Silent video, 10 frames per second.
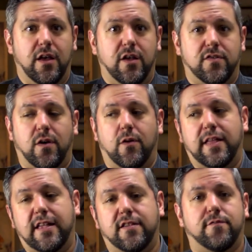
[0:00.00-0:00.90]
So
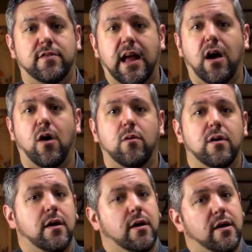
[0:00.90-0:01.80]
that's it for now.
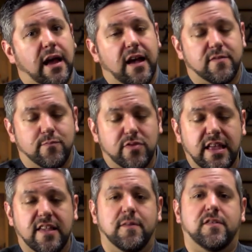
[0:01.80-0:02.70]
Guys,
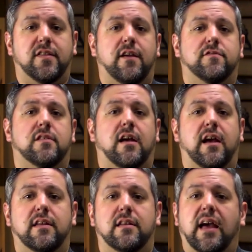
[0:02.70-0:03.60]
please be safe
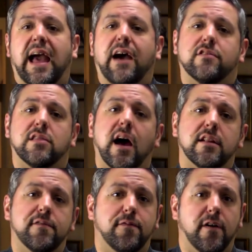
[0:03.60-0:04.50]
tonight. Have a lot
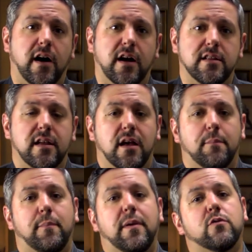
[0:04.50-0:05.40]
of fun,
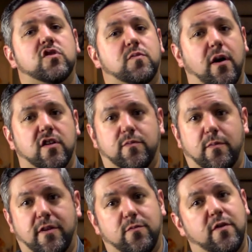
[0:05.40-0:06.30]
but be responsible
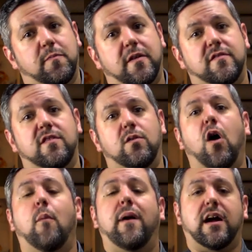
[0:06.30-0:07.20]
because we expect to see you
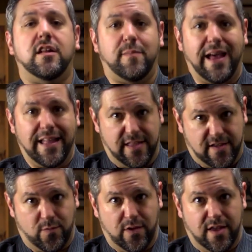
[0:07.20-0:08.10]
all back on the mat
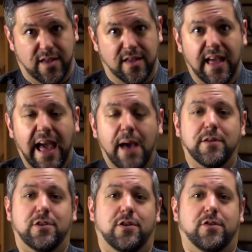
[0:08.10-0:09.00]
next week. Happy
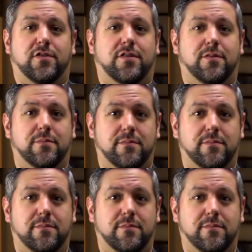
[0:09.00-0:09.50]
New Year's.